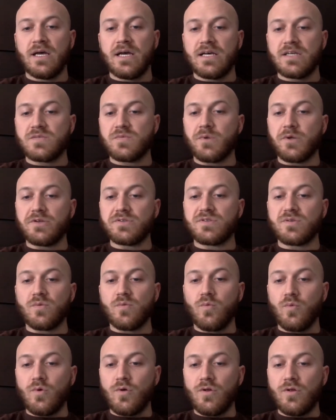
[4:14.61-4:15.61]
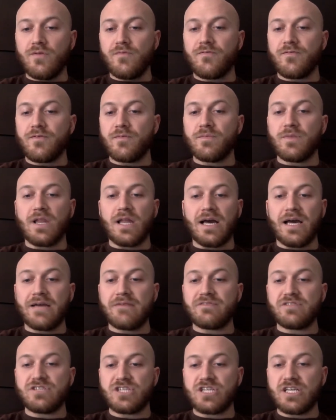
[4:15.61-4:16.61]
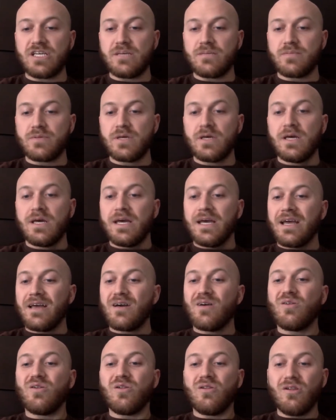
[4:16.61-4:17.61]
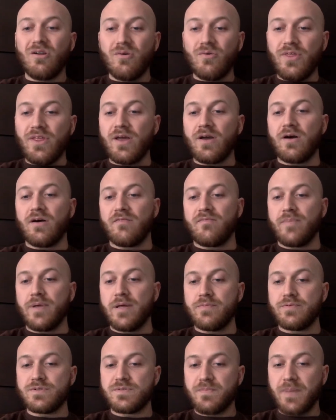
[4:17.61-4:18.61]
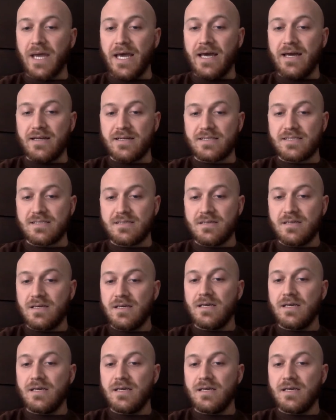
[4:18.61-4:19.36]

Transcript: as well as the wool from live sheep and clothing off people's backs.